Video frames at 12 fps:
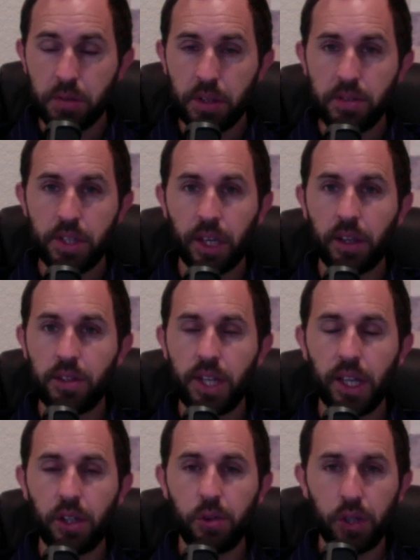months, that could
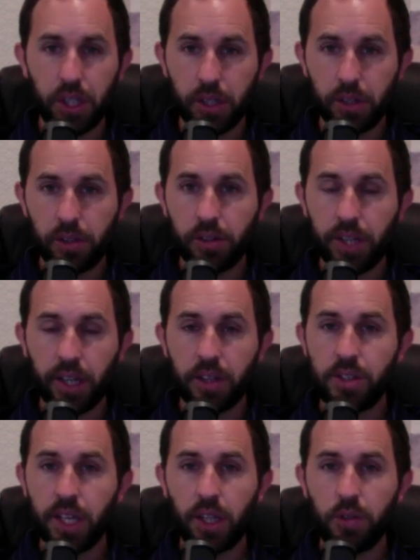take you a year, that could
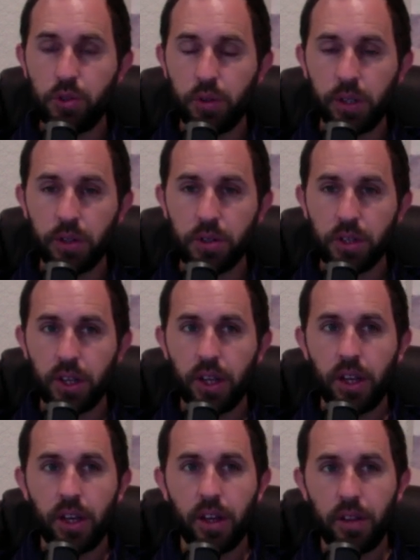take you 2 years.
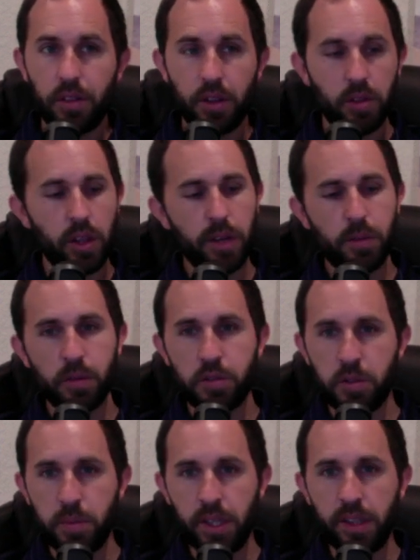The level of
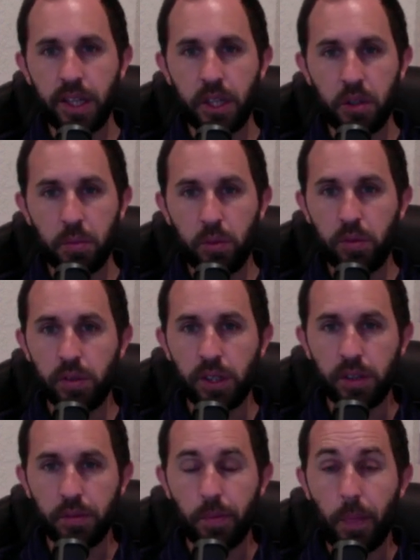speed that you move
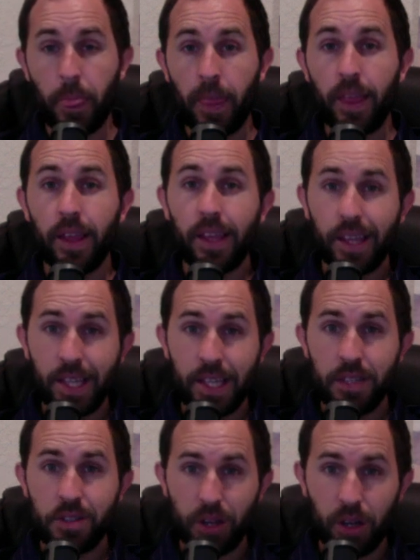in
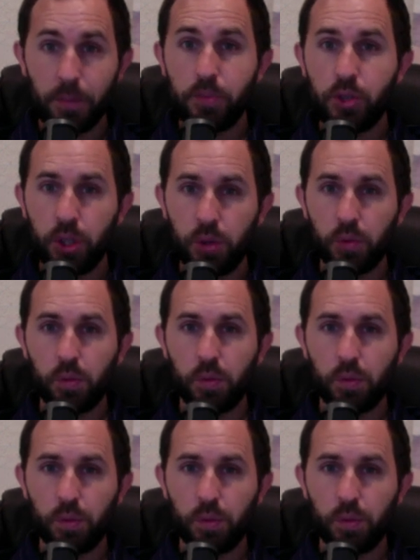is up to you.